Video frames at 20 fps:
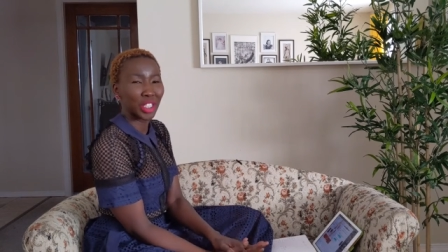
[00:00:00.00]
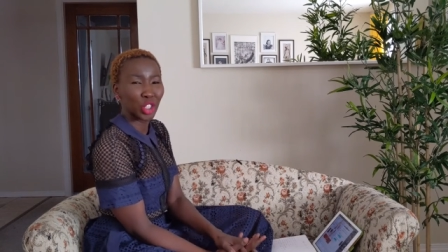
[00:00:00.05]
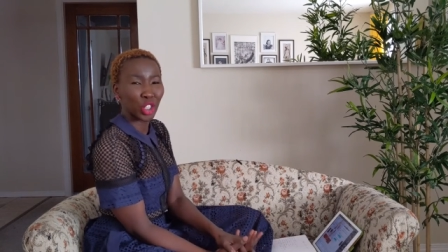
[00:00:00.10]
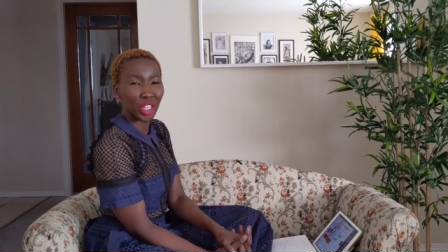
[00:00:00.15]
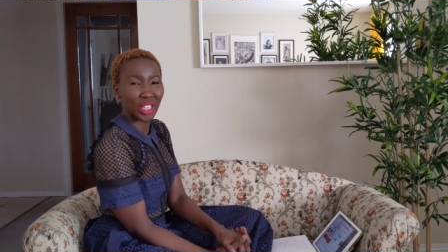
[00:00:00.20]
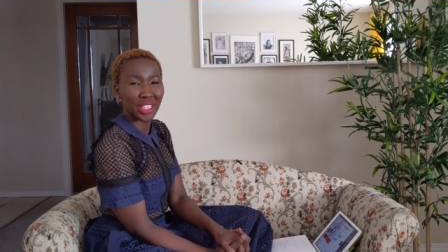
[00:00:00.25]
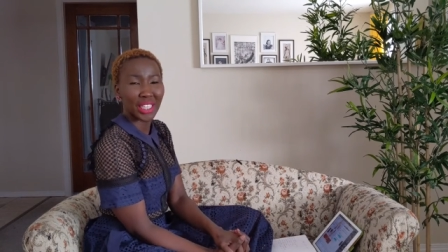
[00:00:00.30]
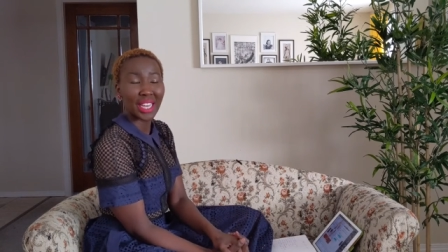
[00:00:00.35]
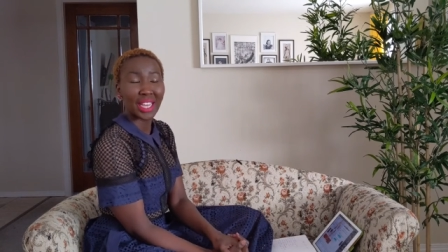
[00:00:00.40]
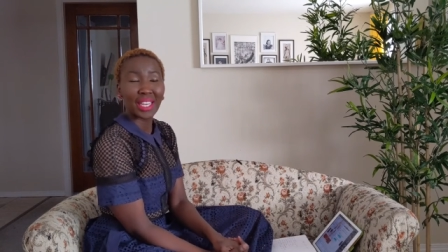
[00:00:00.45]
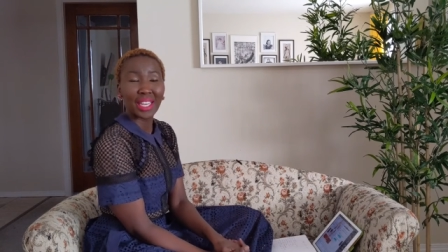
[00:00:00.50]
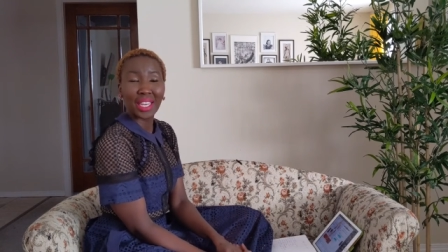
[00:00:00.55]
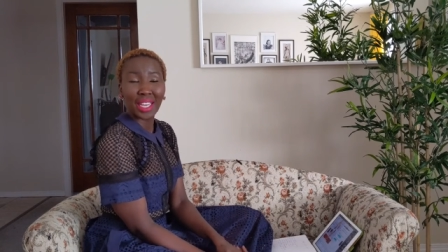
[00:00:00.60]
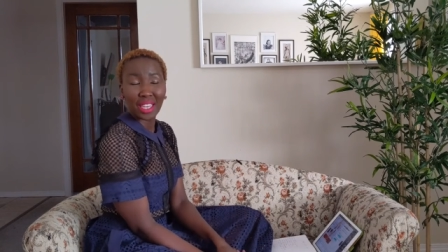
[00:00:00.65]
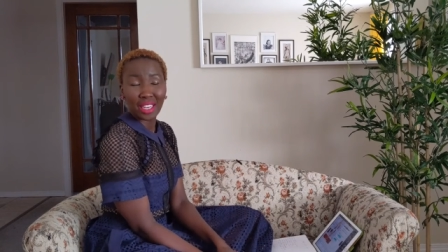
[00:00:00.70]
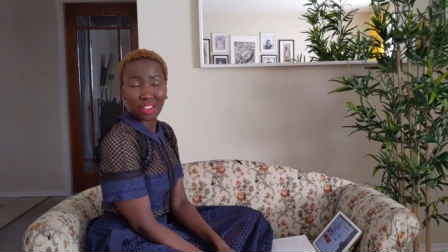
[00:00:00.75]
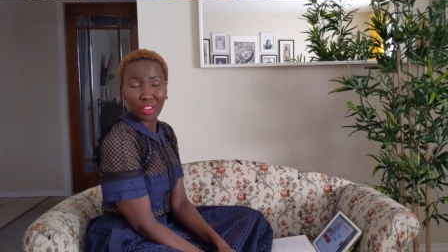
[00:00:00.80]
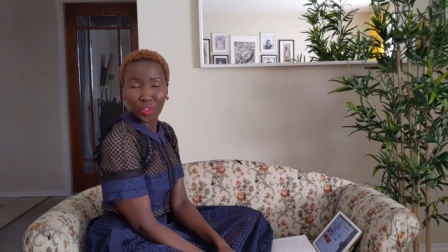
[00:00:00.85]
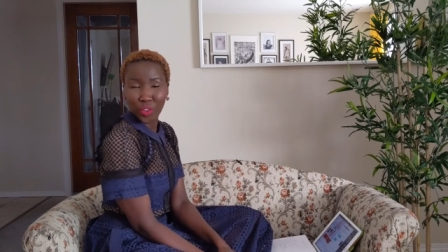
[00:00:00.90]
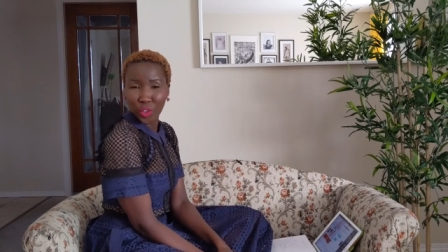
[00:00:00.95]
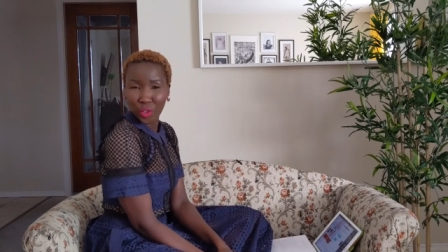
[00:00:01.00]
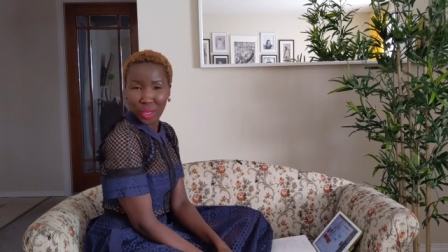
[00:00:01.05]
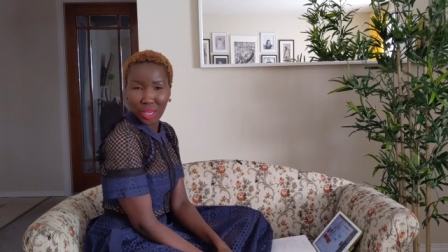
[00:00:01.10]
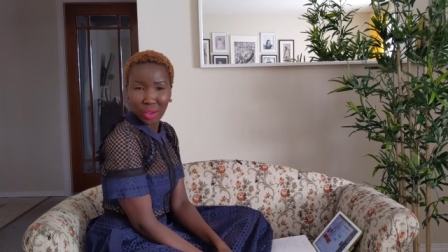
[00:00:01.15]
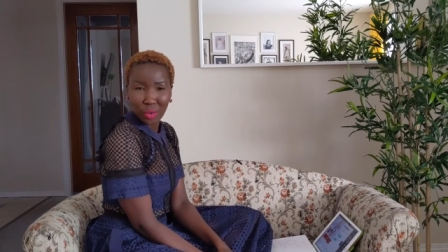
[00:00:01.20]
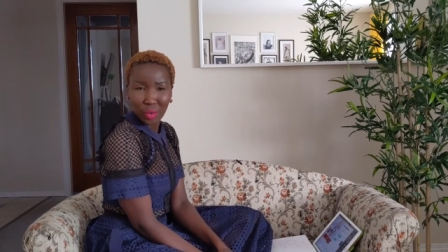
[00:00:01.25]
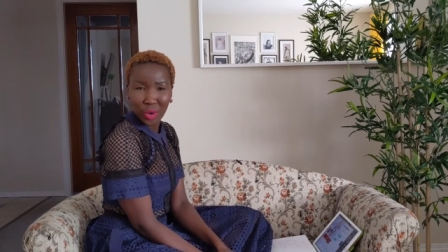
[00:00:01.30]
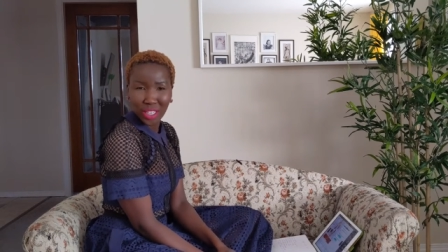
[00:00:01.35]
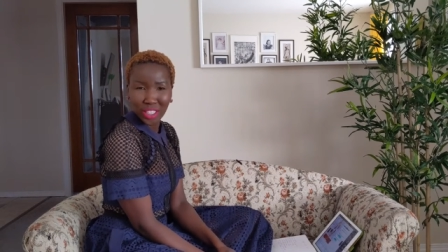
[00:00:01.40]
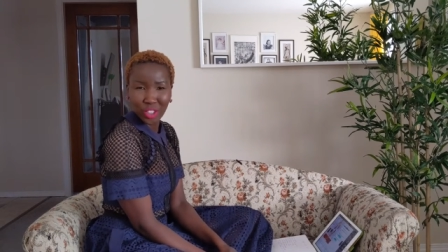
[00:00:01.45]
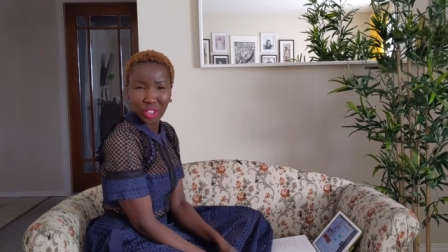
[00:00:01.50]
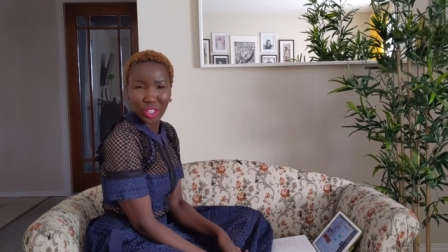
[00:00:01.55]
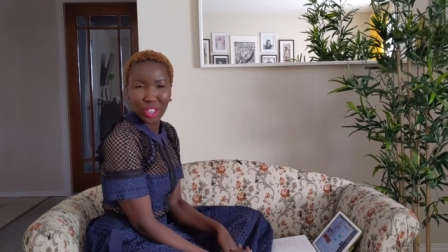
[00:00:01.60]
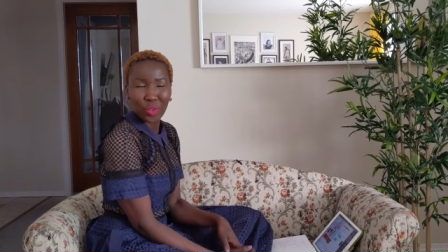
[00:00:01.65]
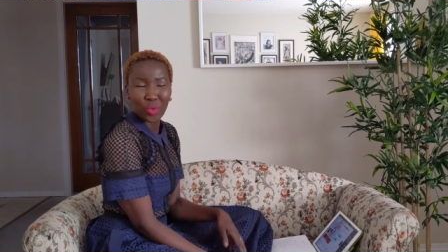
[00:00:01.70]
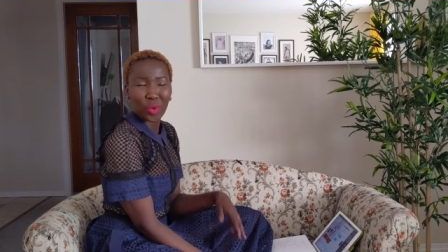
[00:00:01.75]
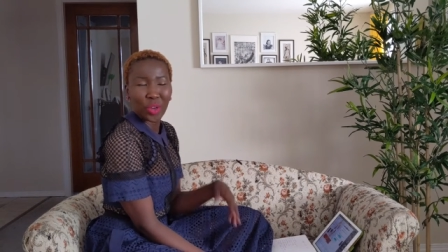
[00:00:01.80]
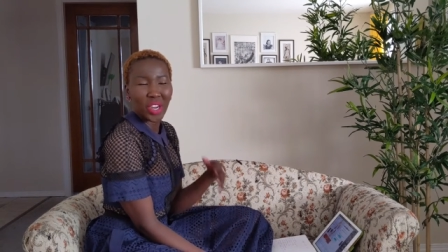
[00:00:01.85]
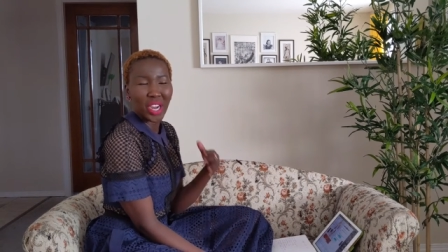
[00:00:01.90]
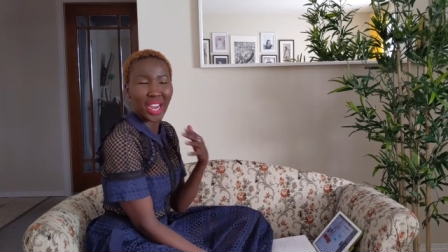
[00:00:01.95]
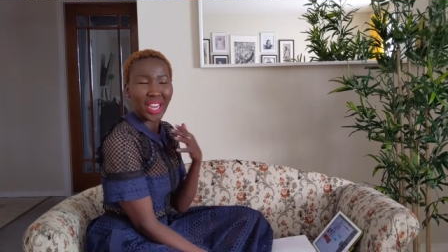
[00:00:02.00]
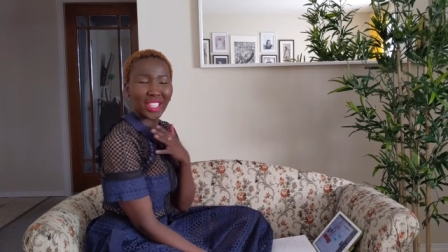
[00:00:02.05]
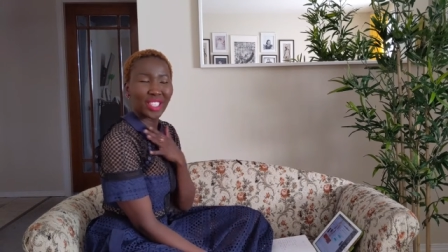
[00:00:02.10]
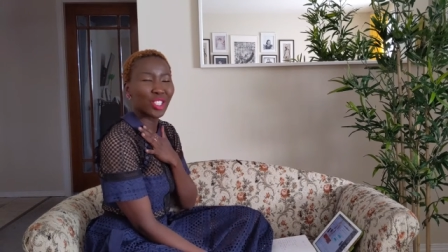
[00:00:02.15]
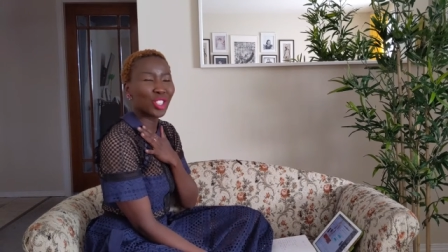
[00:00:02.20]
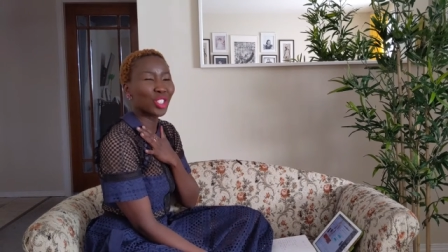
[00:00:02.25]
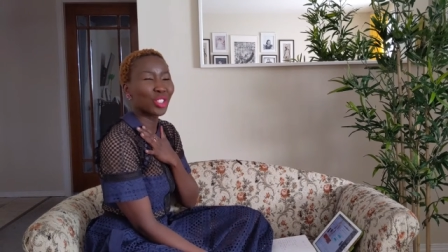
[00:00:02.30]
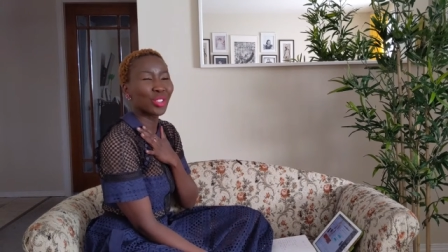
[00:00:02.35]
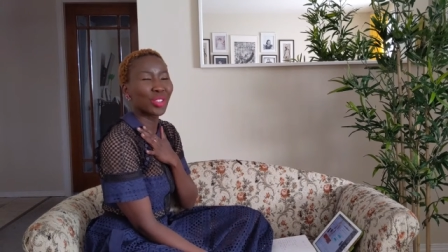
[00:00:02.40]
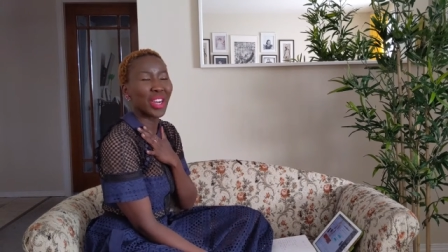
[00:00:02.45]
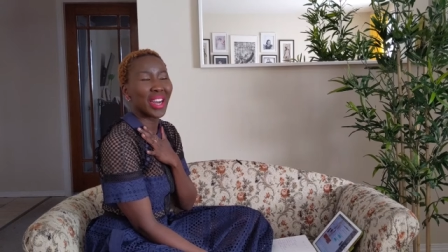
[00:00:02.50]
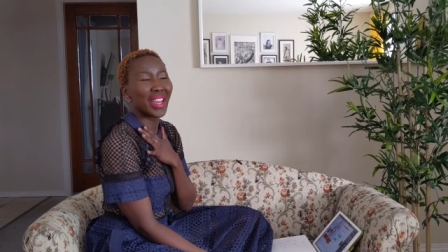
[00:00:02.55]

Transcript: budget. And if you are wondering what I do,